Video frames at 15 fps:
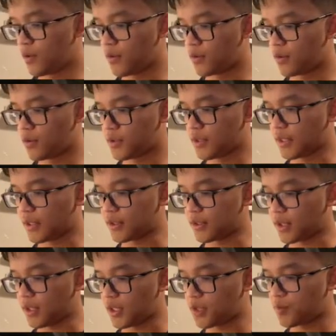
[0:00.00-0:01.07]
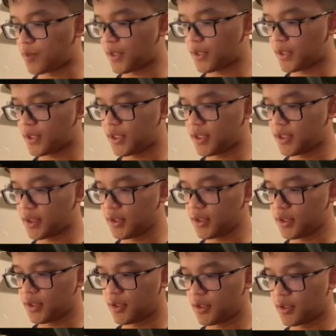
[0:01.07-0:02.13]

Second to last pack here.